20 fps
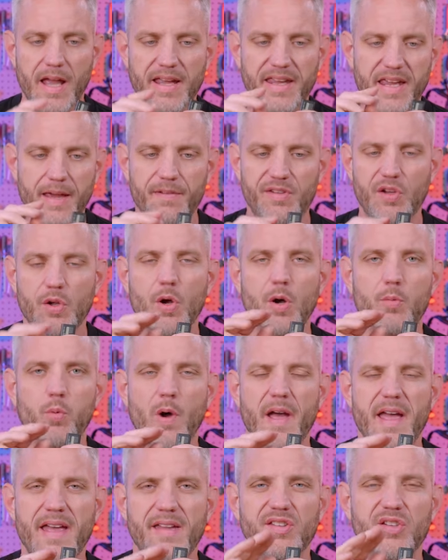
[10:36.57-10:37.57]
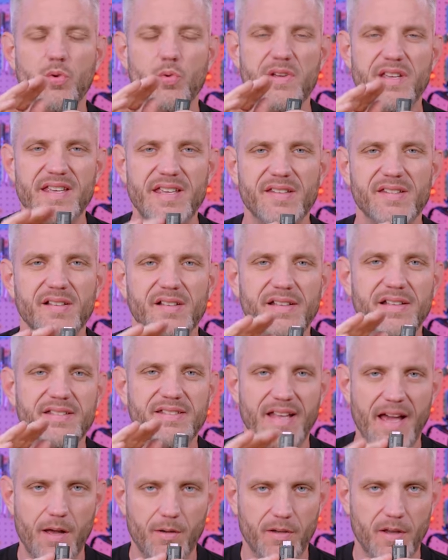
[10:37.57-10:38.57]
It gives you a way to easily
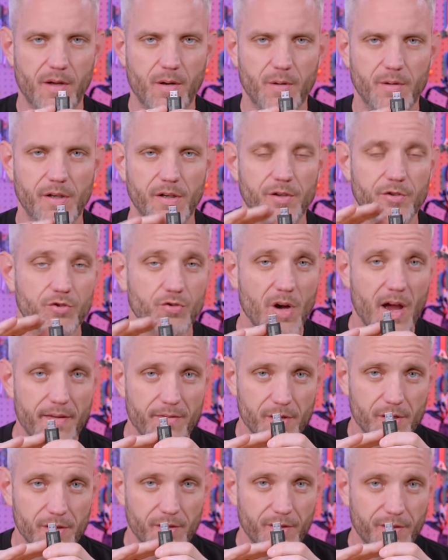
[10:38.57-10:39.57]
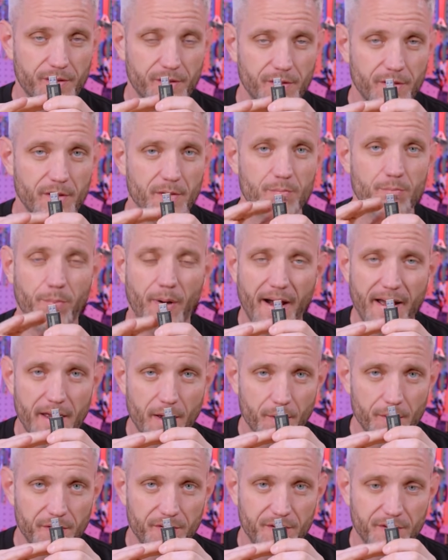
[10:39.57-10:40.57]
download drivers,
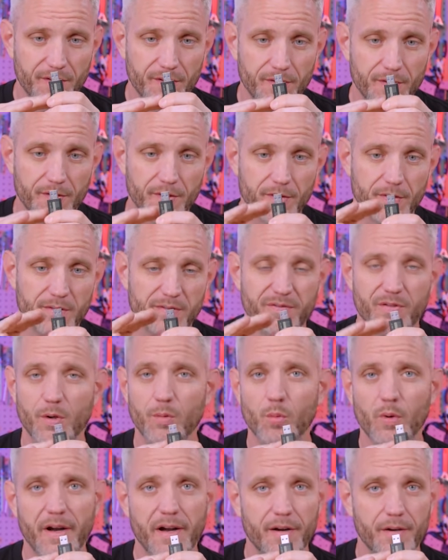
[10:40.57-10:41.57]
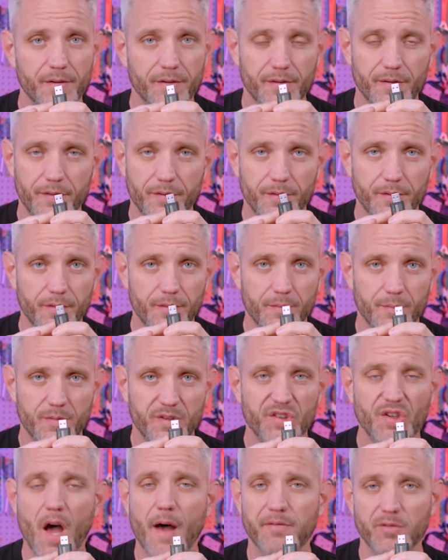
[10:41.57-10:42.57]
BIOS, firmwares,
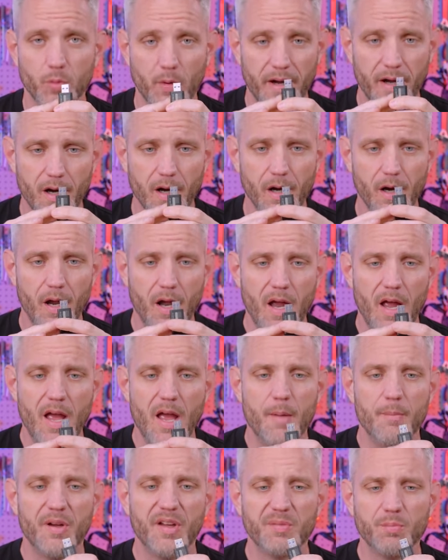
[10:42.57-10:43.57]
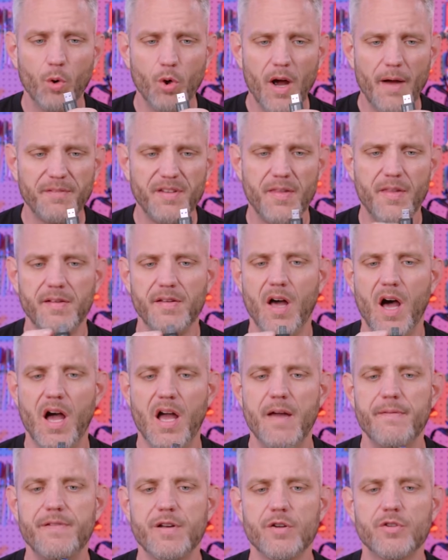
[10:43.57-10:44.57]
software, because more often than
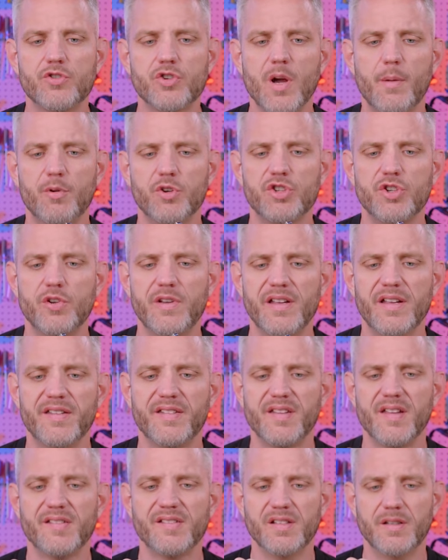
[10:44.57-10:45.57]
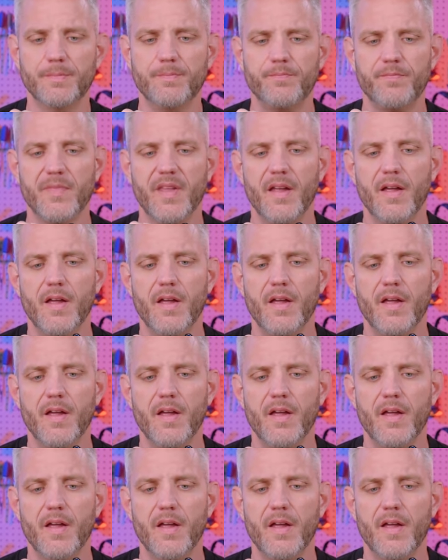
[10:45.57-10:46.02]
not, if you're troubleshooting a system,